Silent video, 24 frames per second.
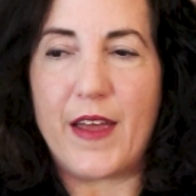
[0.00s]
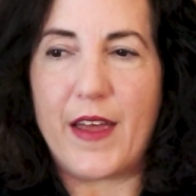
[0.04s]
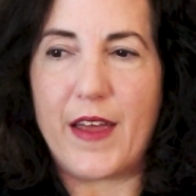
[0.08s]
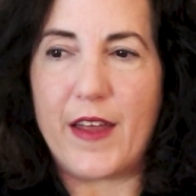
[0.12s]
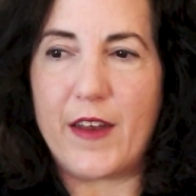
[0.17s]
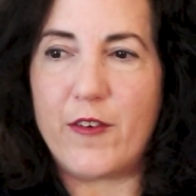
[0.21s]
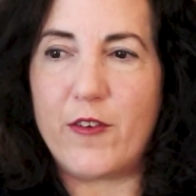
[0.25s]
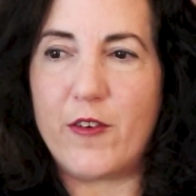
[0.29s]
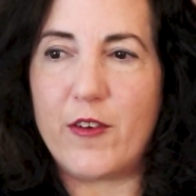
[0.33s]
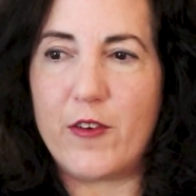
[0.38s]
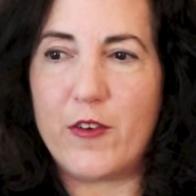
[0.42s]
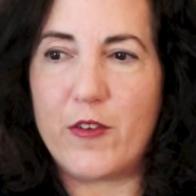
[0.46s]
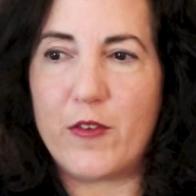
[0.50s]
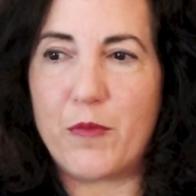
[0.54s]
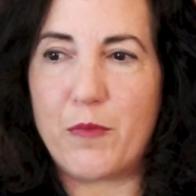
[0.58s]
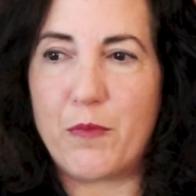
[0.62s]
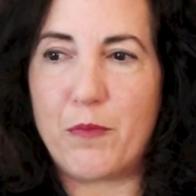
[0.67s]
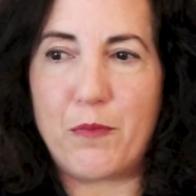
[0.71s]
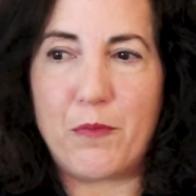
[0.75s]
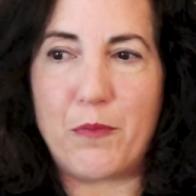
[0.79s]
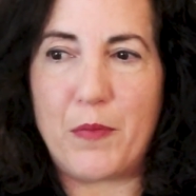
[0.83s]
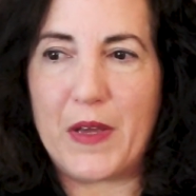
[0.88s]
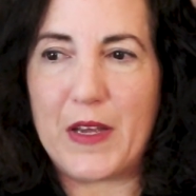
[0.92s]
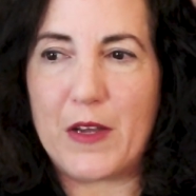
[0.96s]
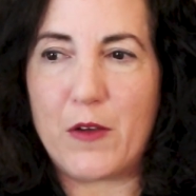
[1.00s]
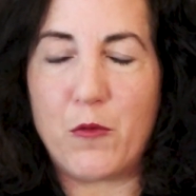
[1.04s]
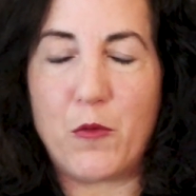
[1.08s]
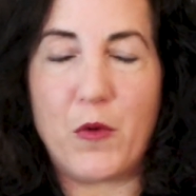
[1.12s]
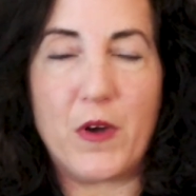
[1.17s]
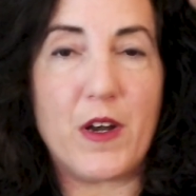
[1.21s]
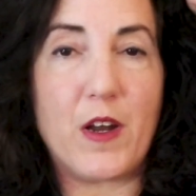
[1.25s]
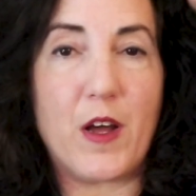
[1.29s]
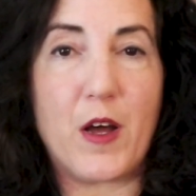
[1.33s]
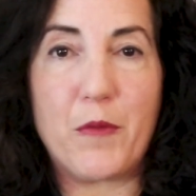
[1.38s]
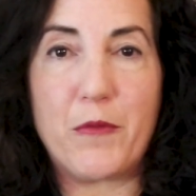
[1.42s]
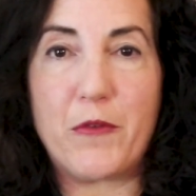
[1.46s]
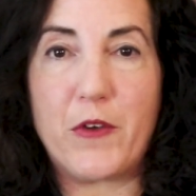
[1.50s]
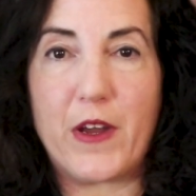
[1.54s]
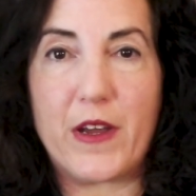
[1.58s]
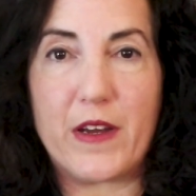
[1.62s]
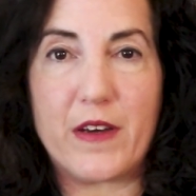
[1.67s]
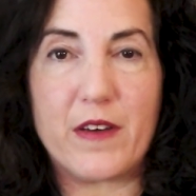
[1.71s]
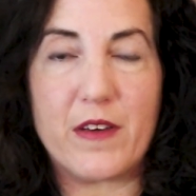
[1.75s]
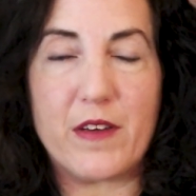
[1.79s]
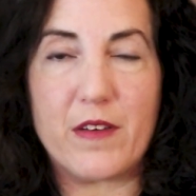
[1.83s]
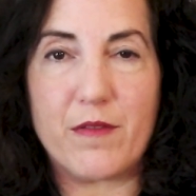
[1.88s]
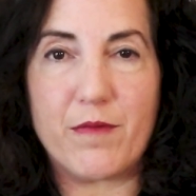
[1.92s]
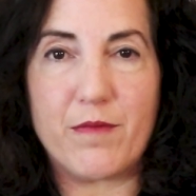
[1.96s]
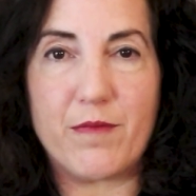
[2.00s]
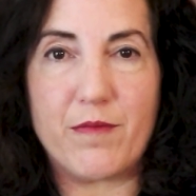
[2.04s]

and just pick one object,